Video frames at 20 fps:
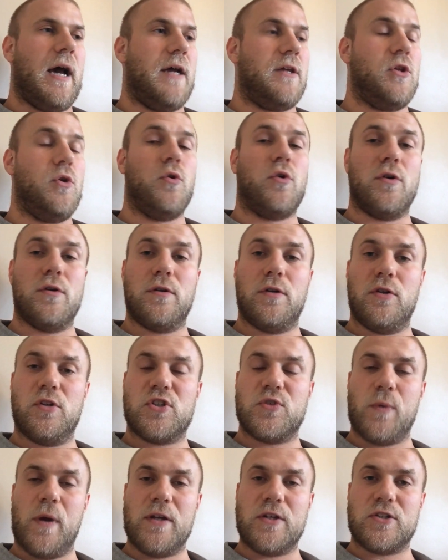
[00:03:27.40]
You can
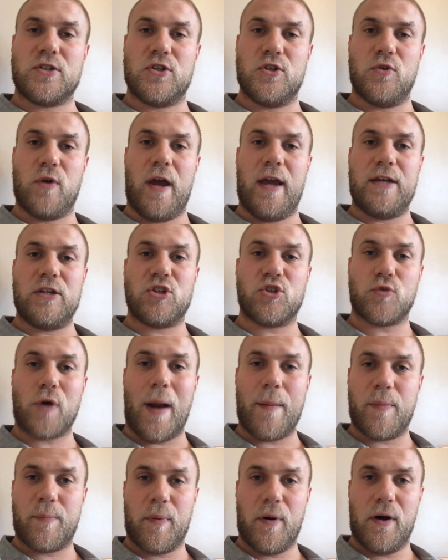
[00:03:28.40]
switch to a
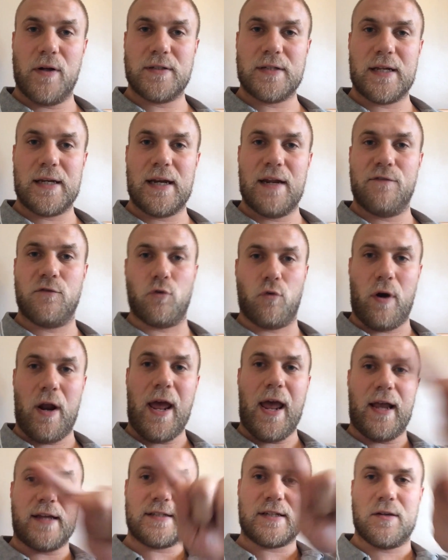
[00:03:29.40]
trap bar deadlift or a
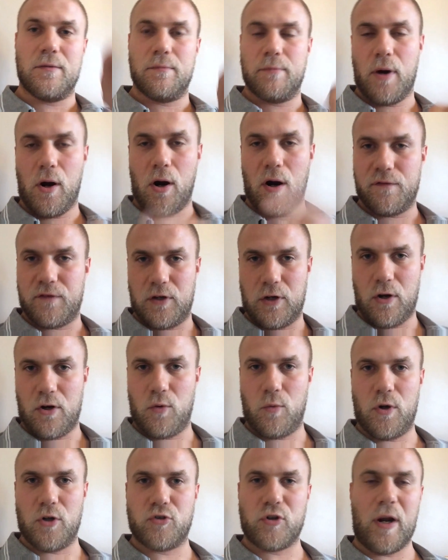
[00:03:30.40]
hexagon bar if you don't
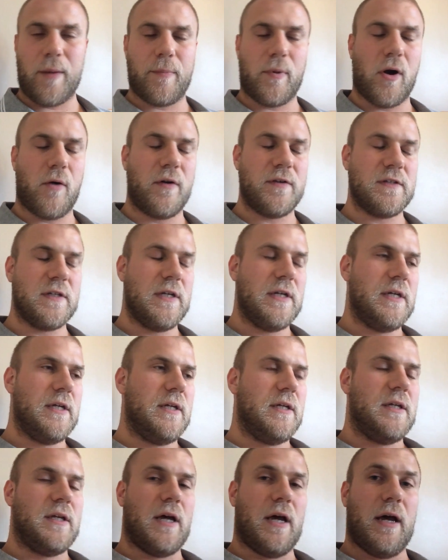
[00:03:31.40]
know what a trap bar is,
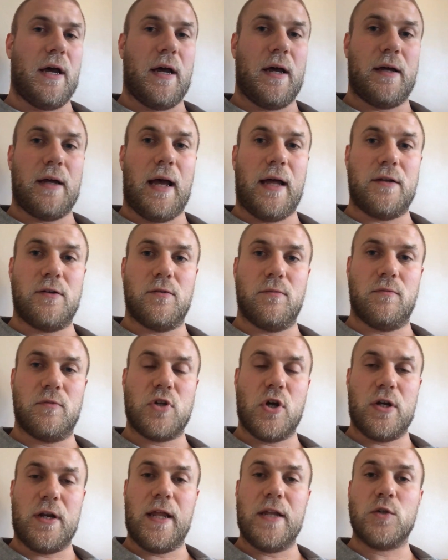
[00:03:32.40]
and
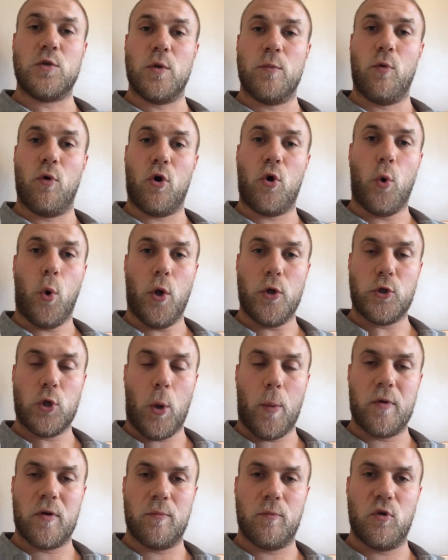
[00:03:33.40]
turn it into a more quad
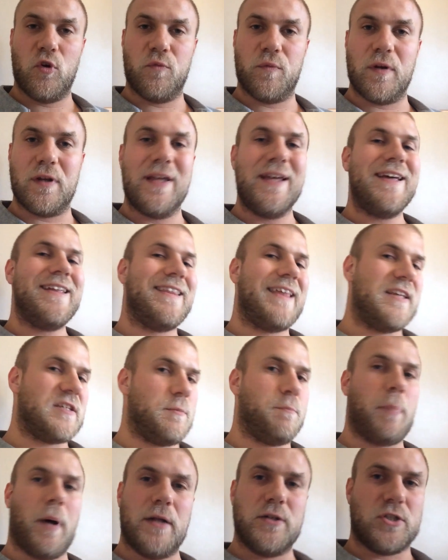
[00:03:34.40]
dominant movement. There's
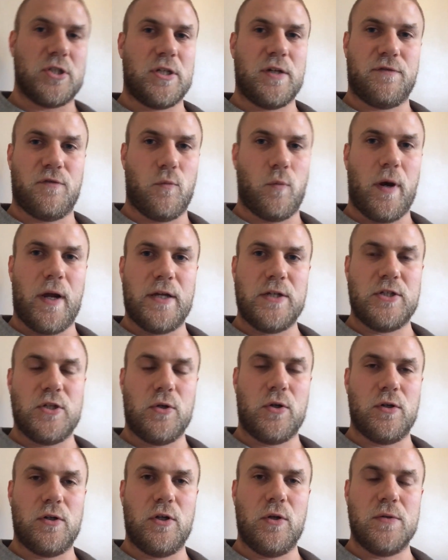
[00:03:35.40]
a bunch of different ways
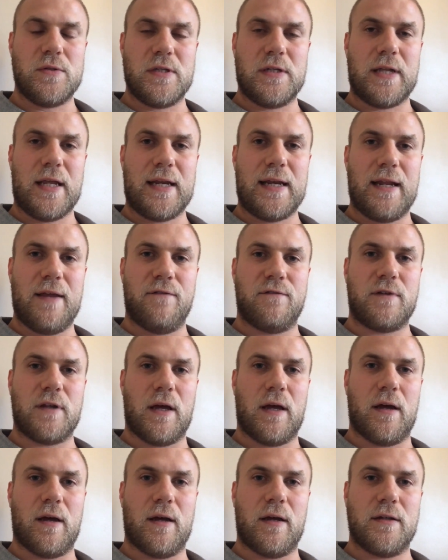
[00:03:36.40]
you can use the deadlift
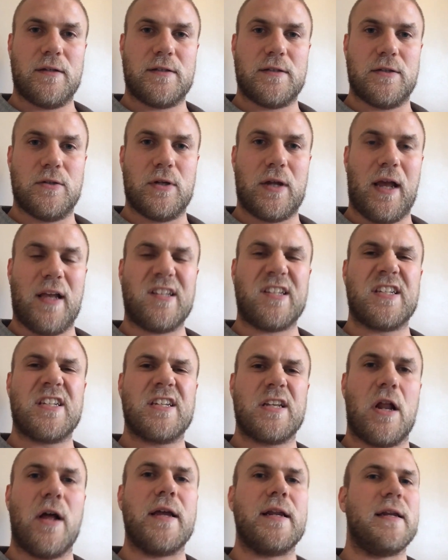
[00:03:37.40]
to get
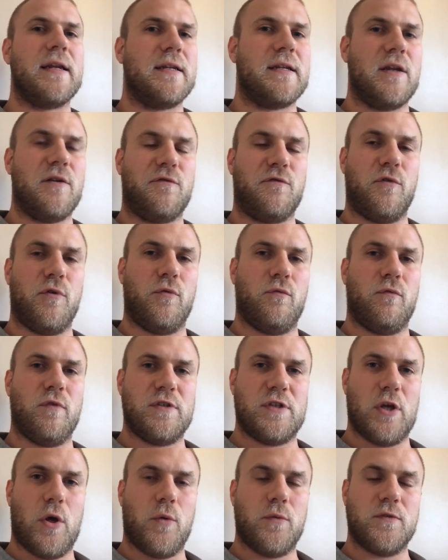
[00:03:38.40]
slightly different
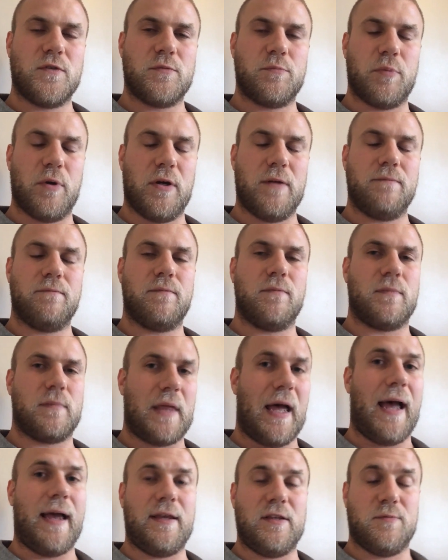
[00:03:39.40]
results, but
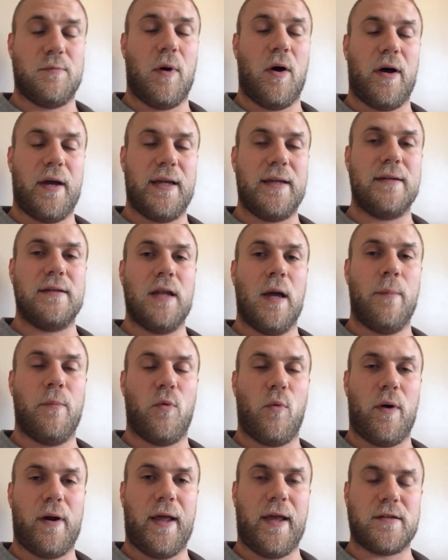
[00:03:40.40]
that is my
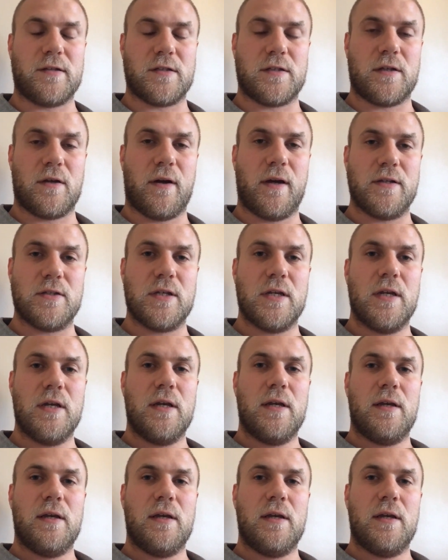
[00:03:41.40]
number one exercise